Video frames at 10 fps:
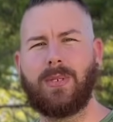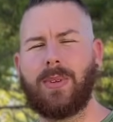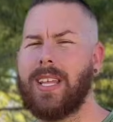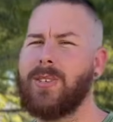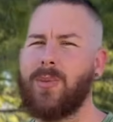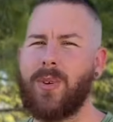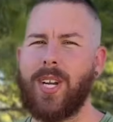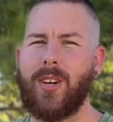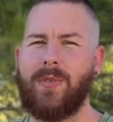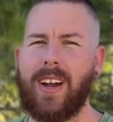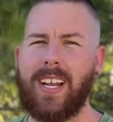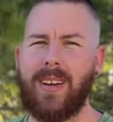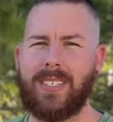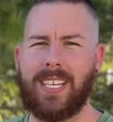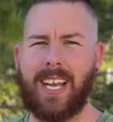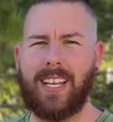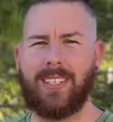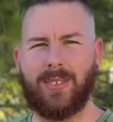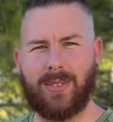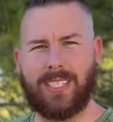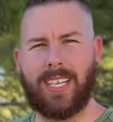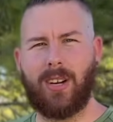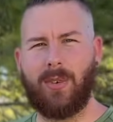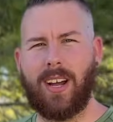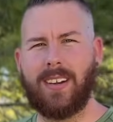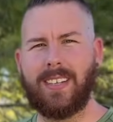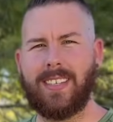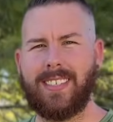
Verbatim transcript: Well, that's what we're here to find out today, so stick around.